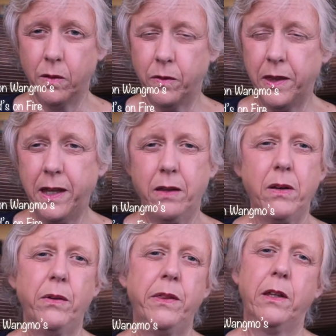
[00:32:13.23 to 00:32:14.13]
think of
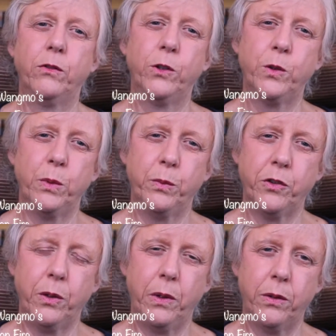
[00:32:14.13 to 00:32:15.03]
everything that Dudjom
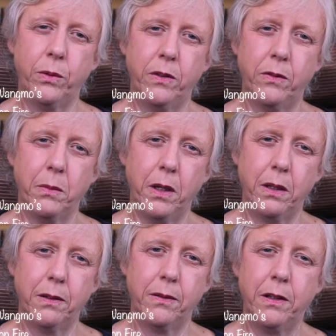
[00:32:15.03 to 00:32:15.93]
Rinpoche went through in his
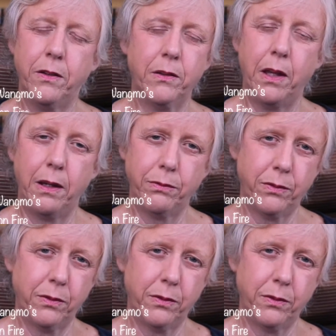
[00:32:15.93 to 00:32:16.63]
mind, in his life.